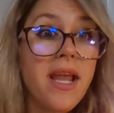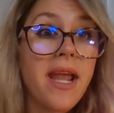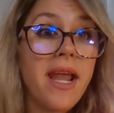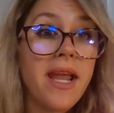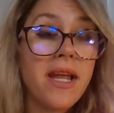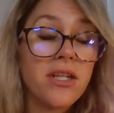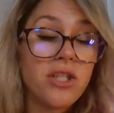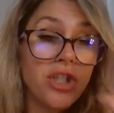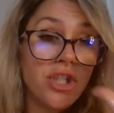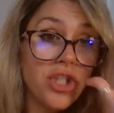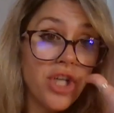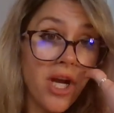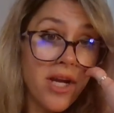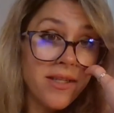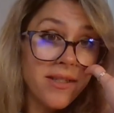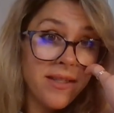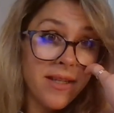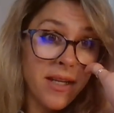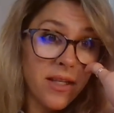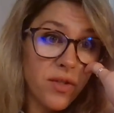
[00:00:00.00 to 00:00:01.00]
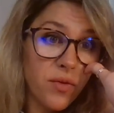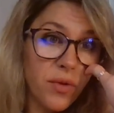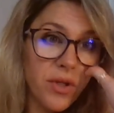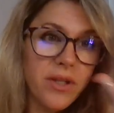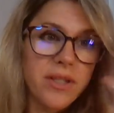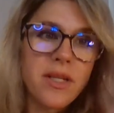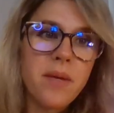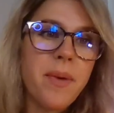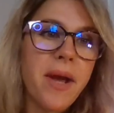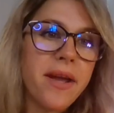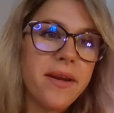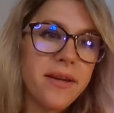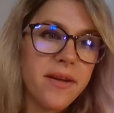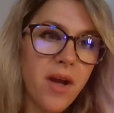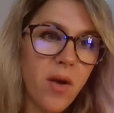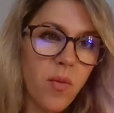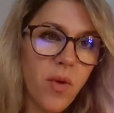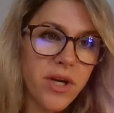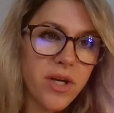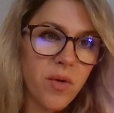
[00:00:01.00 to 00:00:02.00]
It's really dependent
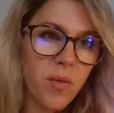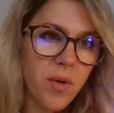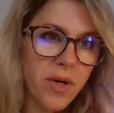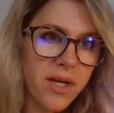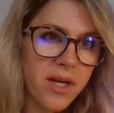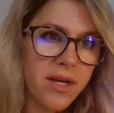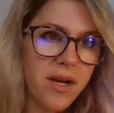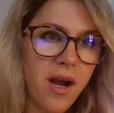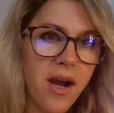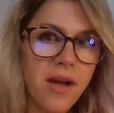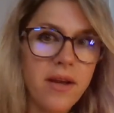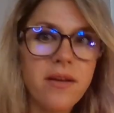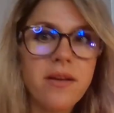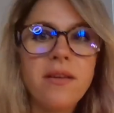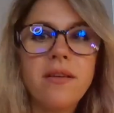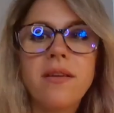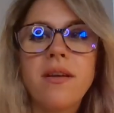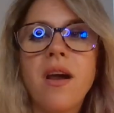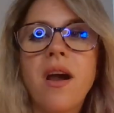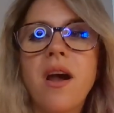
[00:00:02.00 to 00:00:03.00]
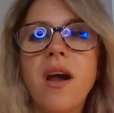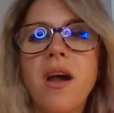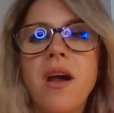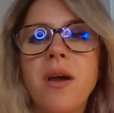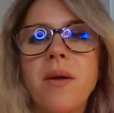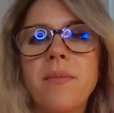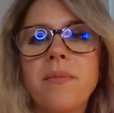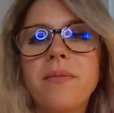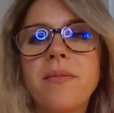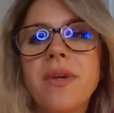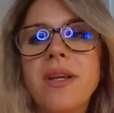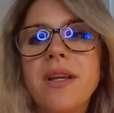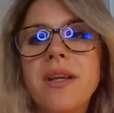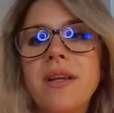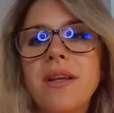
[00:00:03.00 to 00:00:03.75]
on what you're working on.